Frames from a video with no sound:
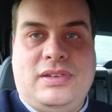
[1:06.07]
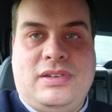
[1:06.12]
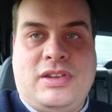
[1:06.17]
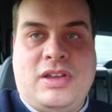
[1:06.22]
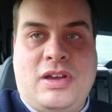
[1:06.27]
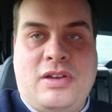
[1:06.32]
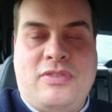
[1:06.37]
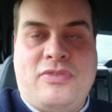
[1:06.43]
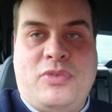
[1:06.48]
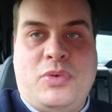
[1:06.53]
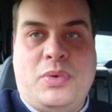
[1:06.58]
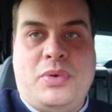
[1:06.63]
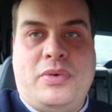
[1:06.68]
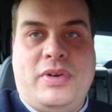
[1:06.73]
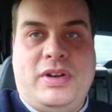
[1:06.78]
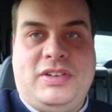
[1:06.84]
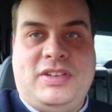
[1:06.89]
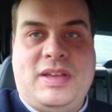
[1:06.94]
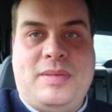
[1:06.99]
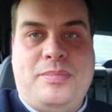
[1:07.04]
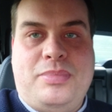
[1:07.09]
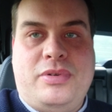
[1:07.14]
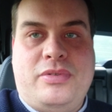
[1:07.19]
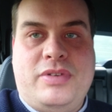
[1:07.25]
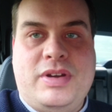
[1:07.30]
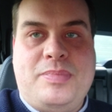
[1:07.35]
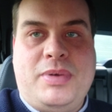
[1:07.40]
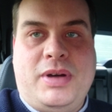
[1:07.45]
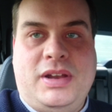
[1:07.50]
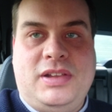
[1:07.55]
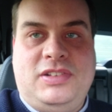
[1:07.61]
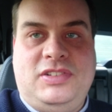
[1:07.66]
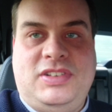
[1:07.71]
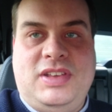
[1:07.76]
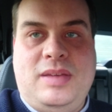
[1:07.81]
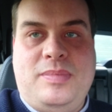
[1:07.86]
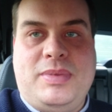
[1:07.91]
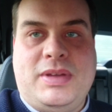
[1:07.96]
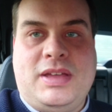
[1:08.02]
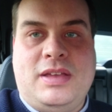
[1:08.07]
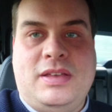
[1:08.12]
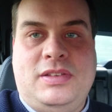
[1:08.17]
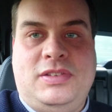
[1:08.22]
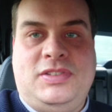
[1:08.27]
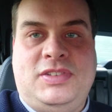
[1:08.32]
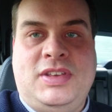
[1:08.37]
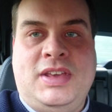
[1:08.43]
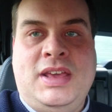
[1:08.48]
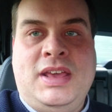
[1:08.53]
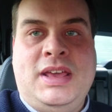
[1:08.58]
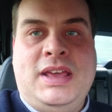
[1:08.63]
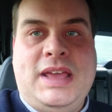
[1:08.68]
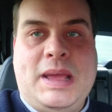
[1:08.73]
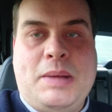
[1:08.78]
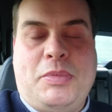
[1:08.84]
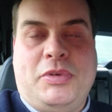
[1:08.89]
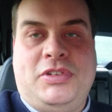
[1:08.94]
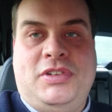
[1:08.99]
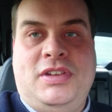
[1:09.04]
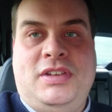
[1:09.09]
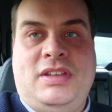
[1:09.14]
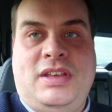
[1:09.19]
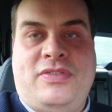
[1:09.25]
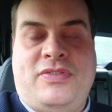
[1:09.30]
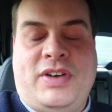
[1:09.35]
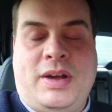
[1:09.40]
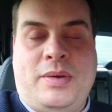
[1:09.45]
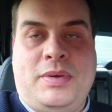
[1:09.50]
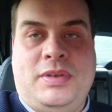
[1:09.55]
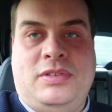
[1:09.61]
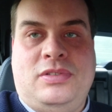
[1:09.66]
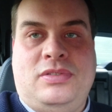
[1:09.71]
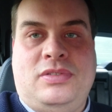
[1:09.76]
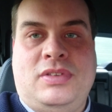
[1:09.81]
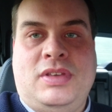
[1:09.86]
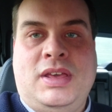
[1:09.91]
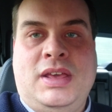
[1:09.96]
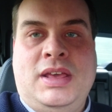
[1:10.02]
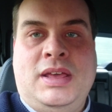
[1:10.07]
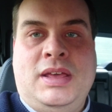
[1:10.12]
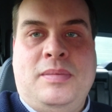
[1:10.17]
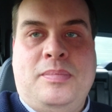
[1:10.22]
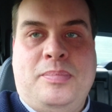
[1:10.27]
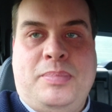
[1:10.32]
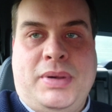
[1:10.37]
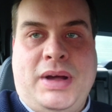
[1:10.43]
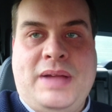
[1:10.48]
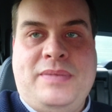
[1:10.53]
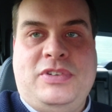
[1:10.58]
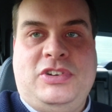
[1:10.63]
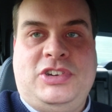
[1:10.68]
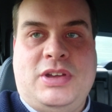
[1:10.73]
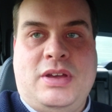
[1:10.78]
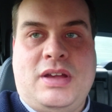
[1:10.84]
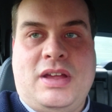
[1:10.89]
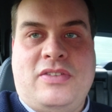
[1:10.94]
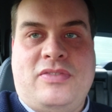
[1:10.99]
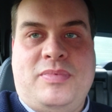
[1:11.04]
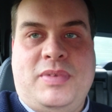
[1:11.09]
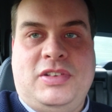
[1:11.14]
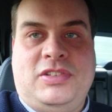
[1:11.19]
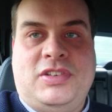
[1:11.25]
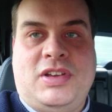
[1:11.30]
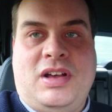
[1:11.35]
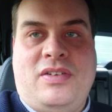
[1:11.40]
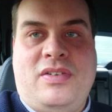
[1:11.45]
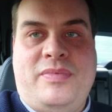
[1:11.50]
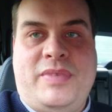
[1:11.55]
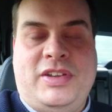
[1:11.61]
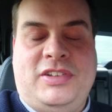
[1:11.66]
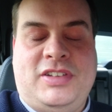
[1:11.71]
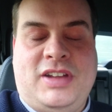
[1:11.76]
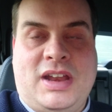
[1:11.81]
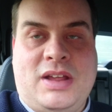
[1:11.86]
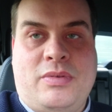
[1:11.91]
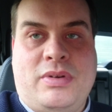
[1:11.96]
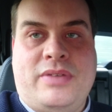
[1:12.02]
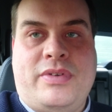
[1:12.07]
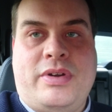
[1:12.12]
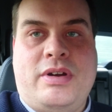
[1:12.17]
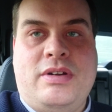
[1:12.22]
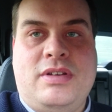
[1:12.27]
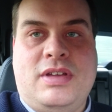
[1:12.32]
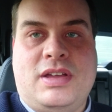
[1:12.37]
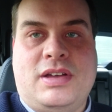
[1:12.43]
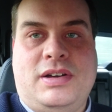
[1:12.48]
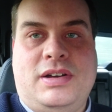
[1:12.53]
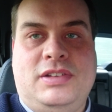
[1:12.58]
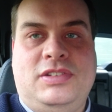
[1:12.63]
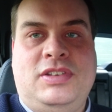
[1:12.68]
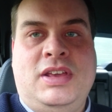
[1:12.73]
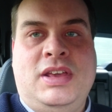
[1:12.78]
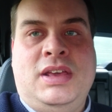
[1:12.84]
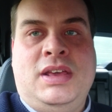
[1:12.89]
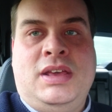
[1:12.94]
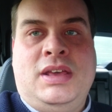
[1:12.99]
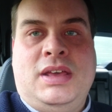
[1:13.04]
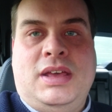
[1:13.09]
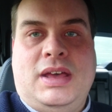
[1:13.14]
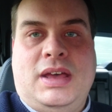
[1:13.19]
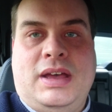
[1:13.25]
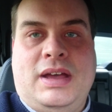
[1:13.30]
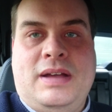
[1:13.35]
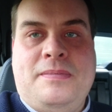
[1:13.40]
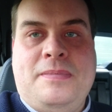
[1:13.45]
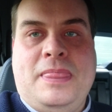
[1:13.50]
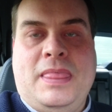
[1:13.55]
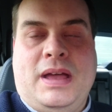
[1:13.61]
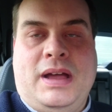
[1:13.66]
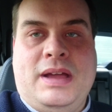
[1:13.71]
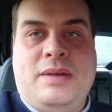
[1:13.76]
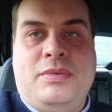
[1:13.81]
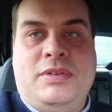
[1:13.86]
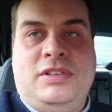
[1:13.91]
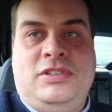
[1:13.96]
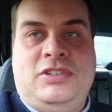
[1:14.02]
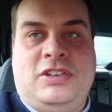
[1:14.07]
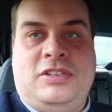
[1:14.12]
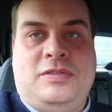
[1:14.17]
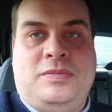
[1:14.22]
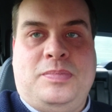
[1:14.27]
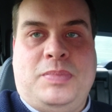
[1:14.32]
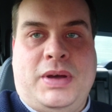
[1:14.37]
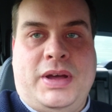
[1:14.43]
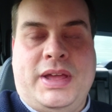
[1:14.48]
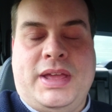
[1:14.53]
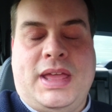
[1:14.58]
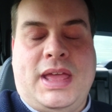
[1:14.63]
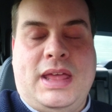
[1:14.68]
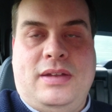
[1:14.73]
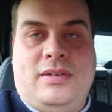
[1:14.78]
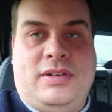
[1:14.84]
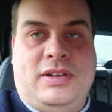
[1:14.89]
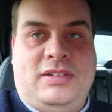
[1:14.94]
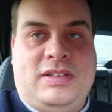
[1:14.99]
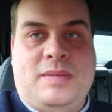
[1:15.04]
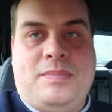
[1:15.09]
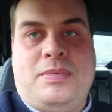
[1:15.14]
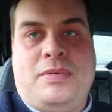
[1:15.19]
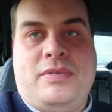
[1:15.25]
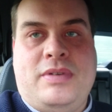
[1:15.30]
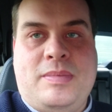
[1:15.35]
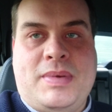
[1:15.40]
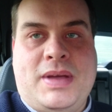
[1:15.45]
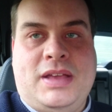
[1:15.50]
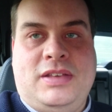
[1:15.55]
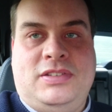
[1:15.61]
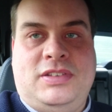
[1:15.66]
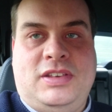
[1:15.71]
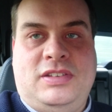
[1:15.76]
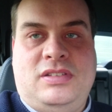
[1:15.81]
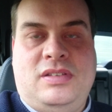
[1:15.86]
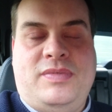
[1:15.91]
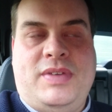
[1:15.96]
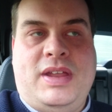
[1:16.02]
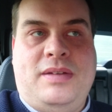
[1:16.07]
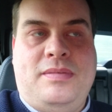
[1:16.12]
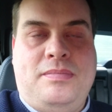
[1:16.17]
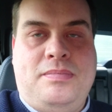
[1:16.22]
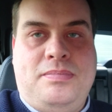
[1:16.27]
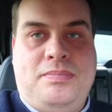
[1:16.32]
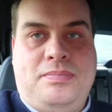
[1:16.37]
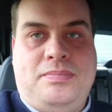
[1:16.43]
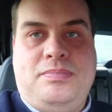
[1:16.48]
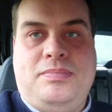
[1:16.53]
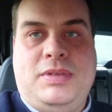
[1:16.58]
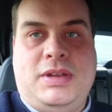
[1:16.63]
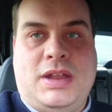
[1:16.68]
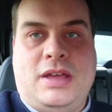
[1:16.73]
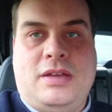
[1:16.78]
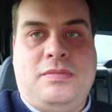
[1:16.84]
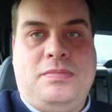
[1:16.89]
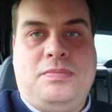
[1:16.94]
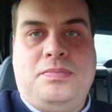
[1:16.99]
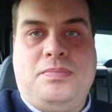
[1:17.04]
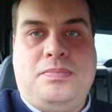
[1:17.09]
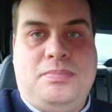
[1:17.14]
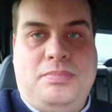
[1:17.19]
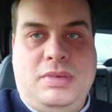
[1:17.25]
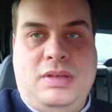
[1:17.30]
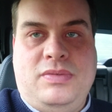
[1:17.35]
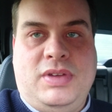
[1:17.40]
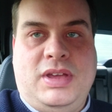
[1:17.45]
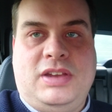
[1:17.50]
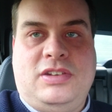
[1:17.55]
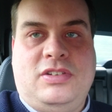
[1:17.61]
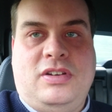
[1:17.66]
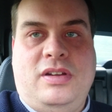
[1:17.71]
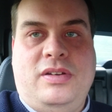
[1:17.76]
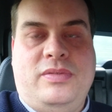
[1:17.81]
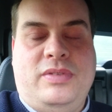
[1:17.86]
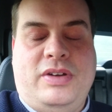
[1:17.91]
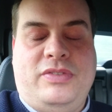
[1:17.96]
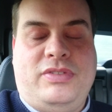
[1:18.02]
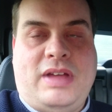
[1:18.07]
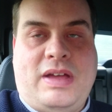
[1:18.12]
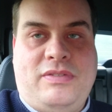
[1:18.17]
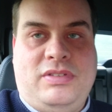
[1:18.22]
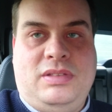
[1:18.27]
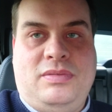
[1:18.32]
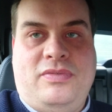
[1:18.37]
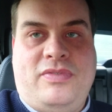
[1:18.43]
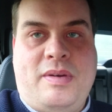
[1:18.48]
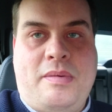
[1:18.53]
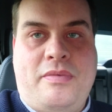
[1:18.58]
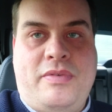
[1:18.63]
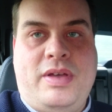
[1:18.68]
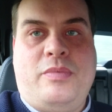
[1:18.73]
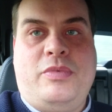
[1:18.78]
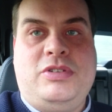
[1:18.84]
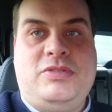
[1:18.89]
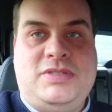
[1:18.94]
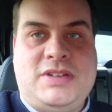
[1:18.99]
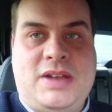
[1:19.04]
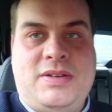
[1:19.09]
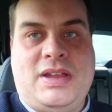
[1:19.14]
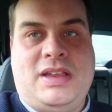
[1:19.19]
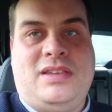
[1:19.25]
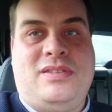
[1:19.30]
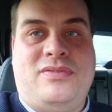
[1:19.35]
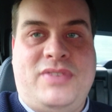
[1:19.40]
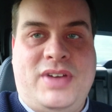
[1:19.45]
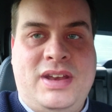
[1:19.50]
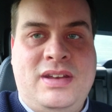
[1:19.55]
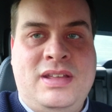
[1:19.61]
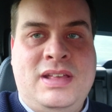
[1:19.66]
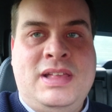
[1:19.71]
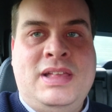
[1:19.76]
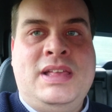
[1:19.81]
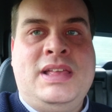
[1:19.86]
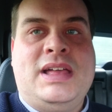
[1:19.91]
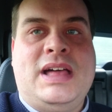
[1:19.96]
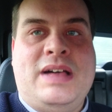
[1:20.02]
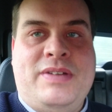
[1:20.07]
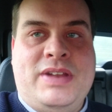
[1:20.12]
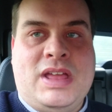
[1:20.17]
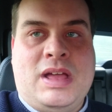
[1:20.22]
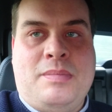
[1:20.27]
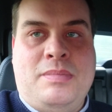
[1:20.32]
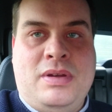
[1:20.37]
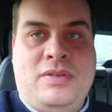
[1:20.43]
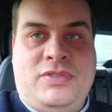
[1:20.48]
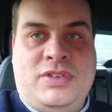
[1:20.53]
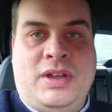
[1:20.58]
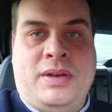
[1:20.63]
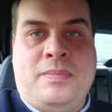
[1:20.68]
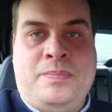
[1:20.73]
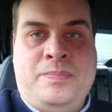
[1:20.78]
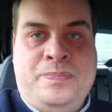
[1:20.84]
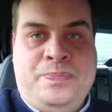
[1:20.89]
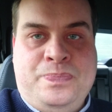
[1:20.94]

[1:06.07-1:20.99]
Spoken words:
go for a temporary policy because it wasn't as if I was buying the Shogun for myself and then selling one of our own cars. I was just buying it on a temporary basis and then, moving it on after having some fun with it, which we did, had some fun, and then it got moved on.